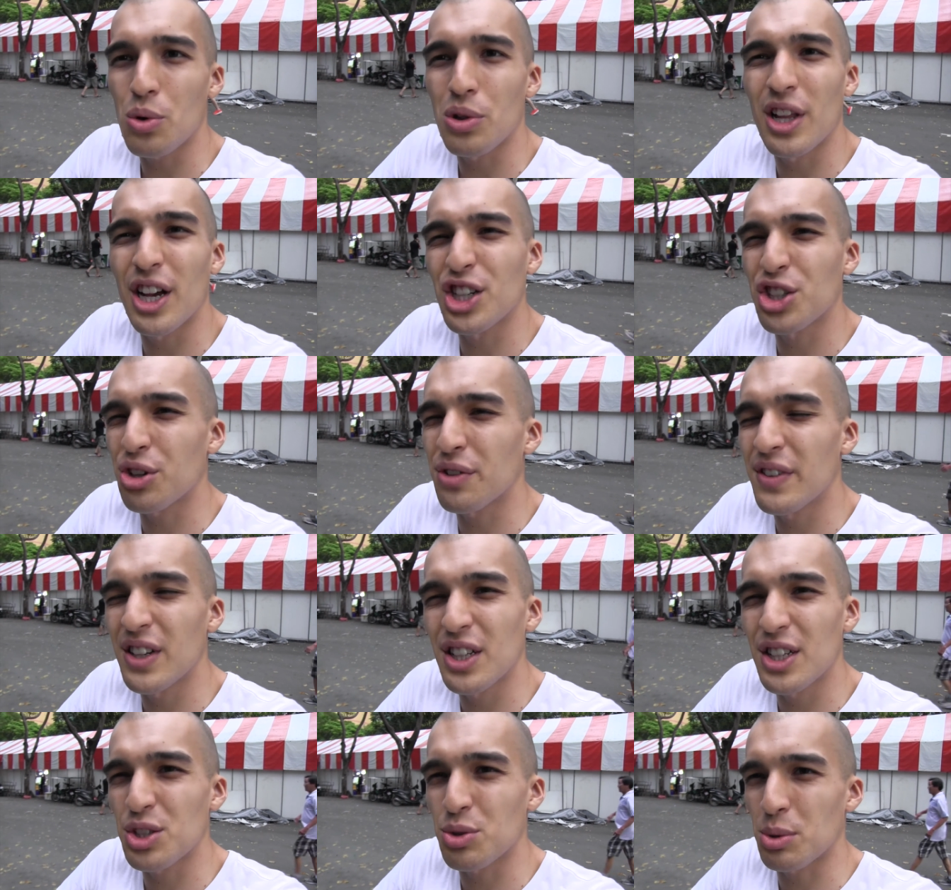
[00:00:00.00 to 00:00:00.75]
Luxury
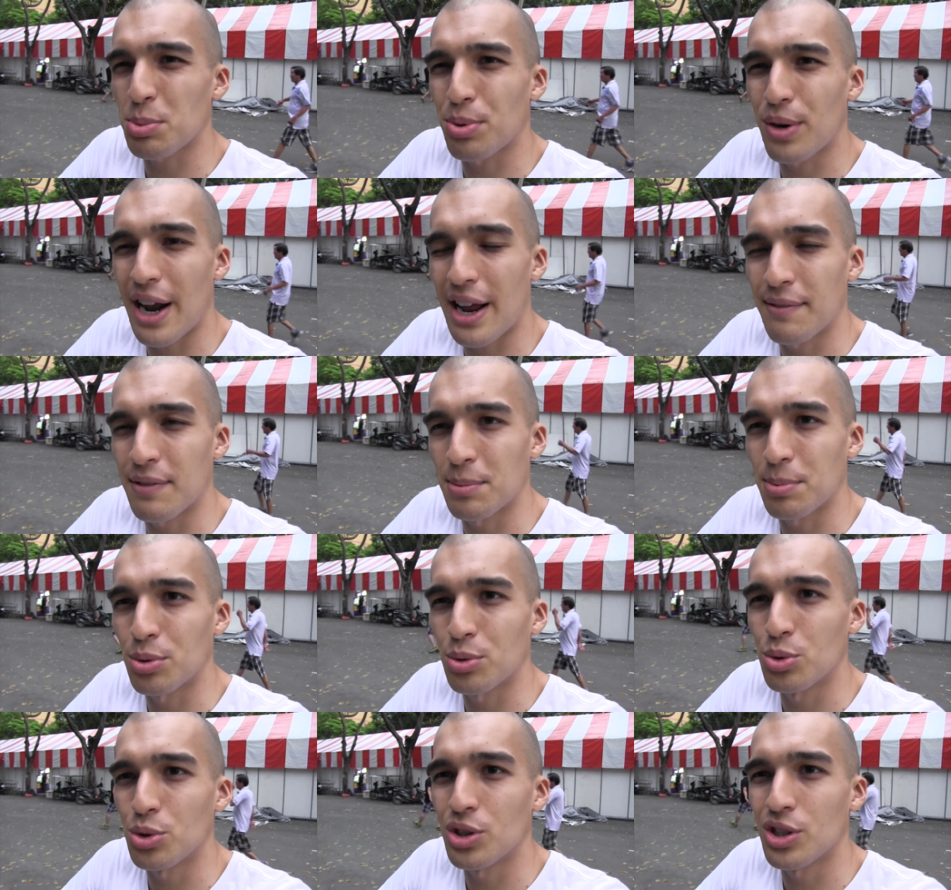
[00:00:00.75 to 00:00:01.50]
villas with private
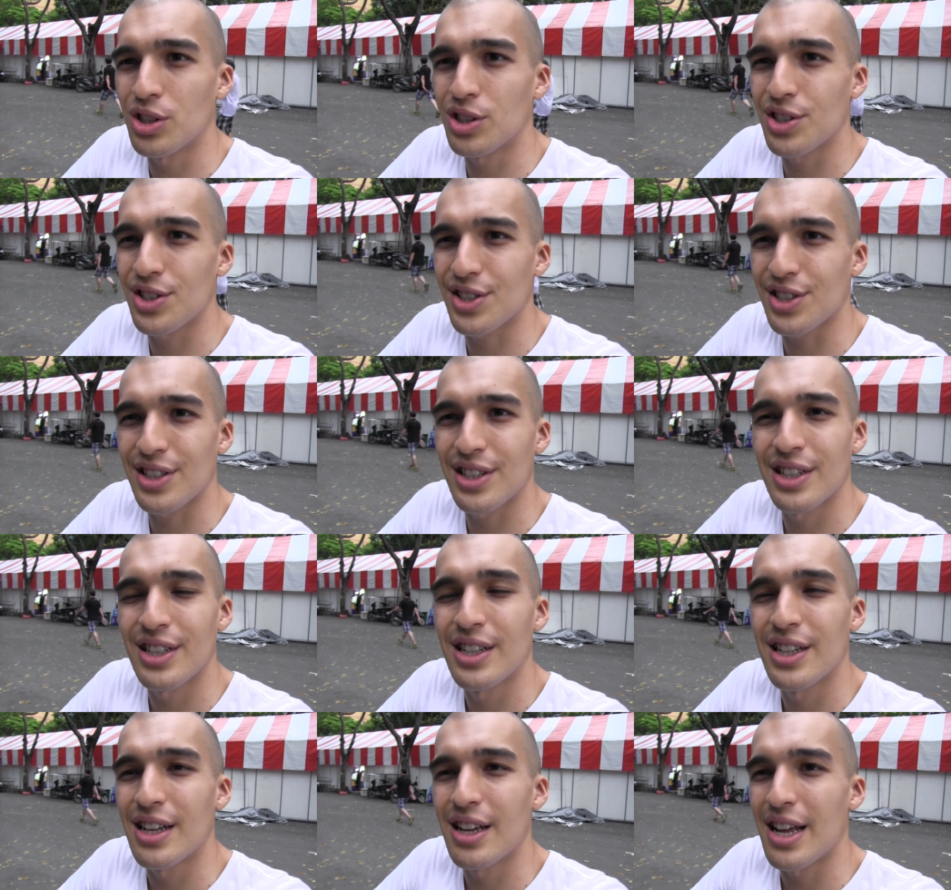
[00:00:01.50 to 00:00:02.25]
pools
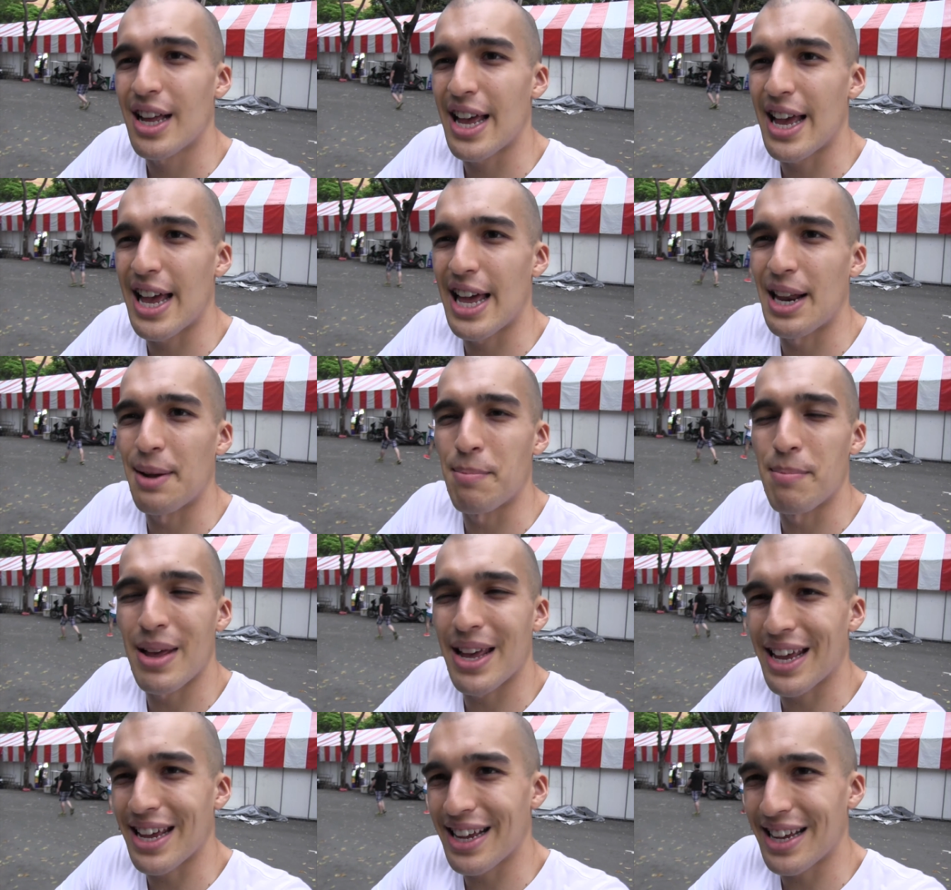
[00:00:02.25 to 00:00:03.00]
and a
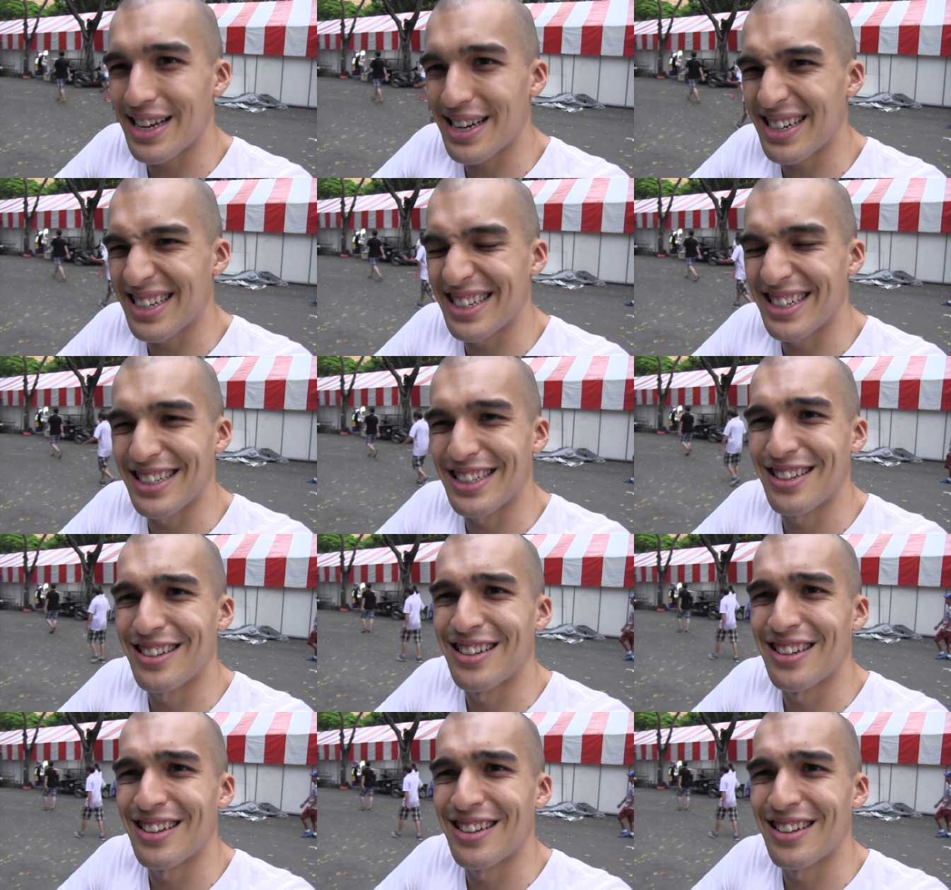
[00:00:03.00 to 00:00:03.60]
maid, and